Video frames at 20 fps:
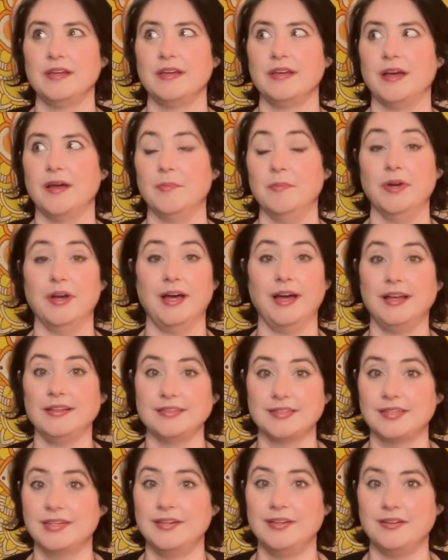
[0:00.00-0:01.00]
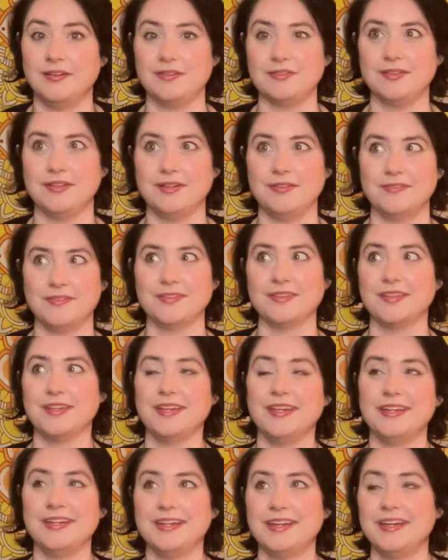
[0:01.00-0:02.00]
I'm not all love and
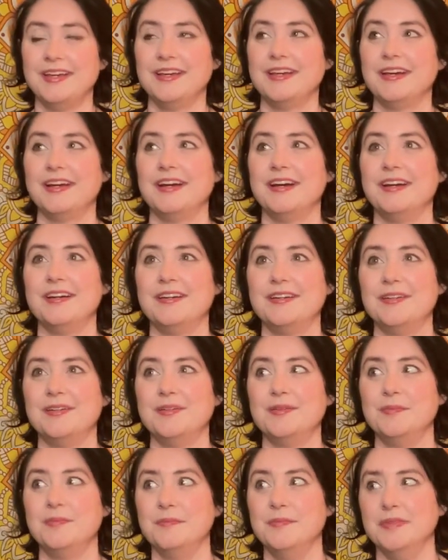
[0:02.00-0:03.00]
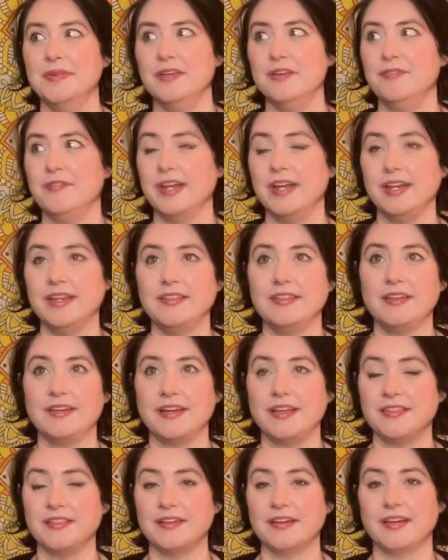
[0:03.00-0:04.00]
light. If anything,
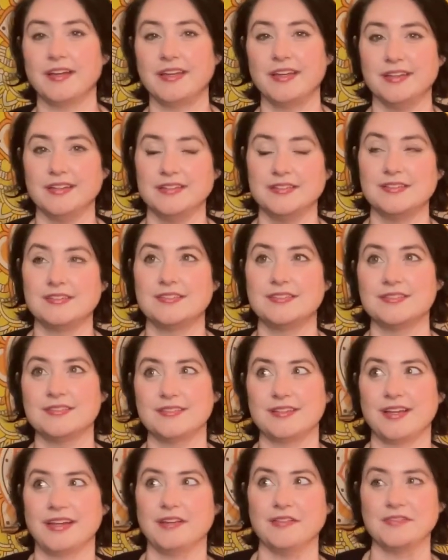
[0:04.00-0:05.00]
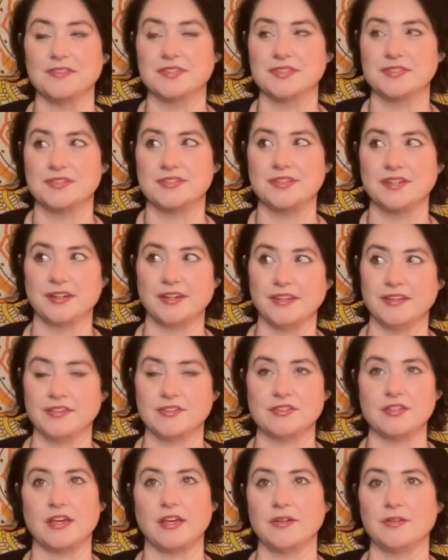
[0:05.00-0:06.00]
I think I get kind of stuck in the
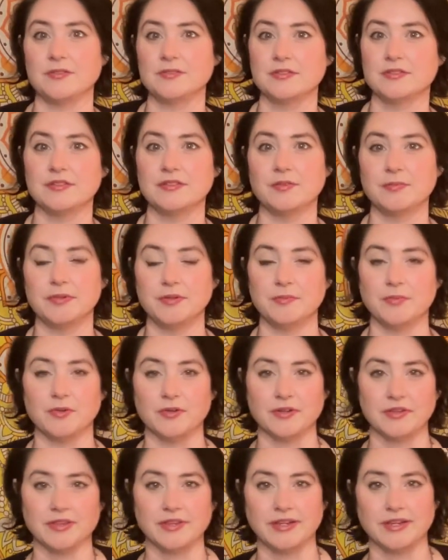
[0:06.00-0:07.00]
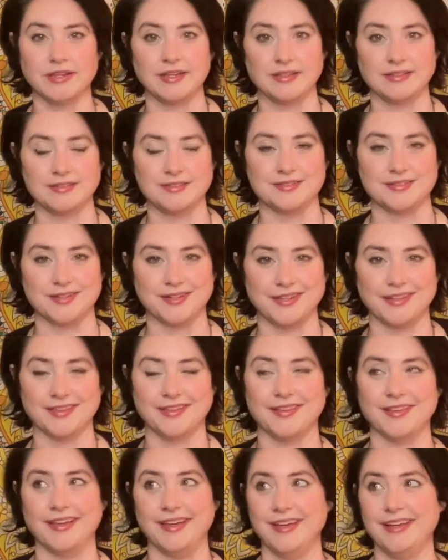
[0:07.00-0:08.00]
shadows a little bit more than I get stuck in the
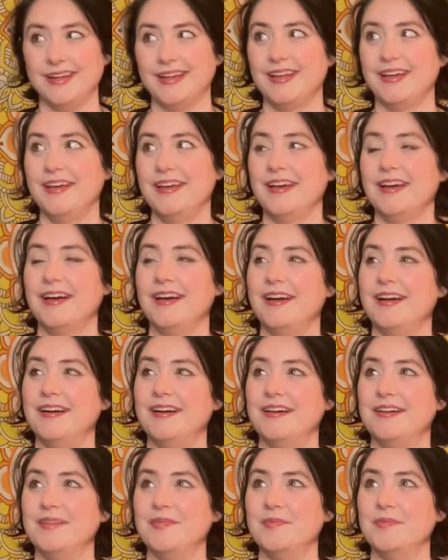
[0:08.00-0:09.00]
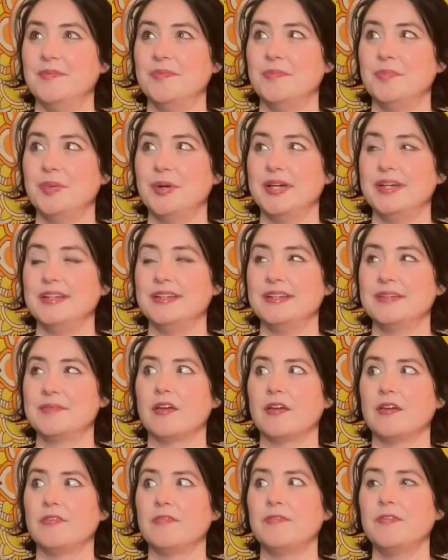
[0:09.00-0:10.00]
light. But
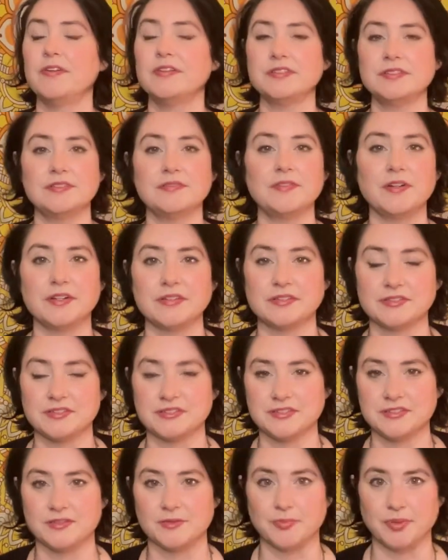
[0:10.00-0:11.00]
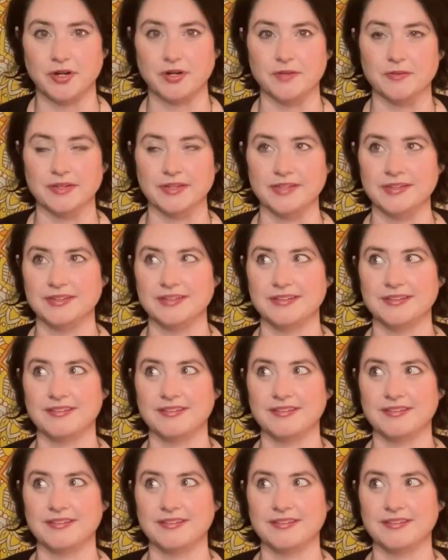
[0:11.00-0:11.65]
first of all, she's a poet.